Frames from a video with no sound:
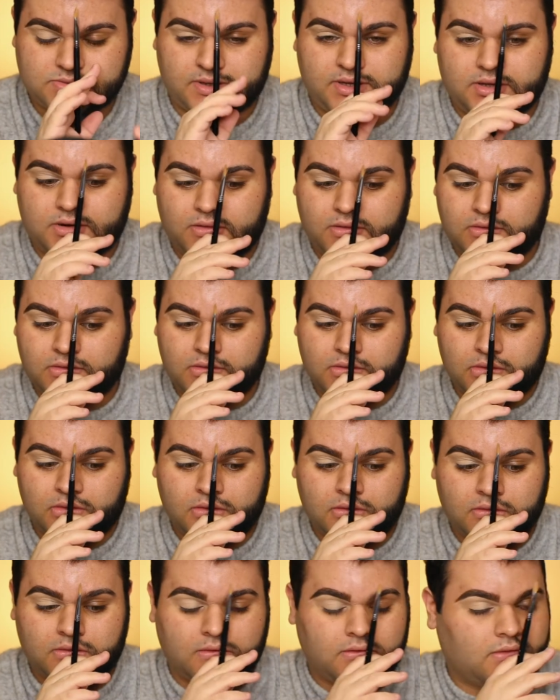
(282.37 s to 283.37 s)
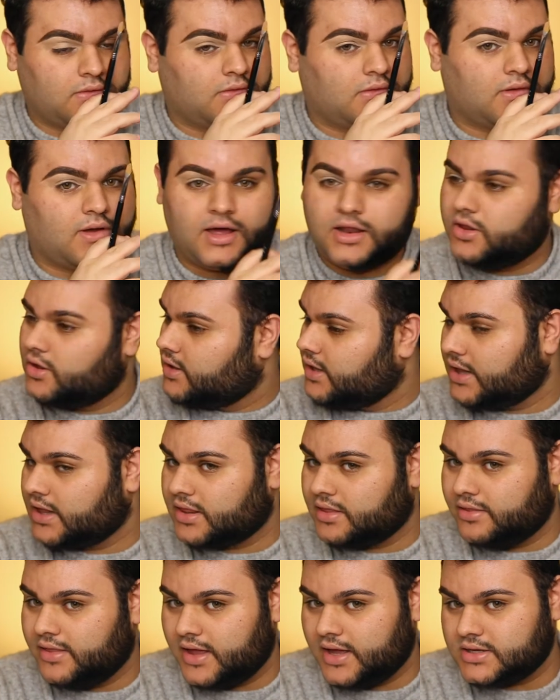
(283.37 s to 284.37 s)
Like, I look
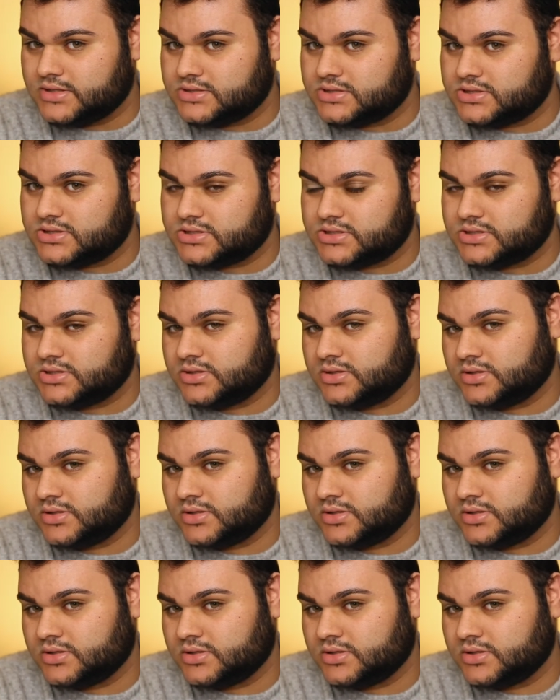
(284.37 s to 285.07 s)
like this